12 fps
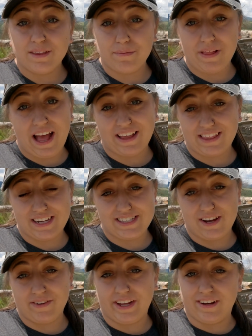The plaque that
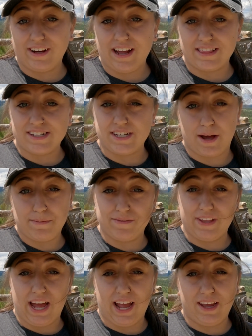is now here at the top
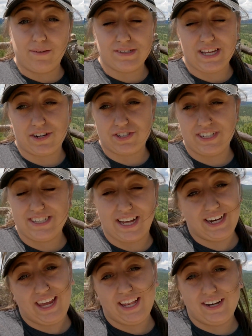of the hike was actually
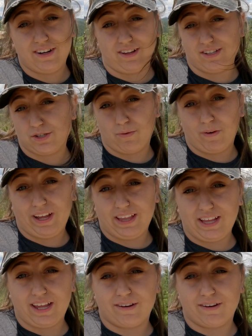dedicated on the 20th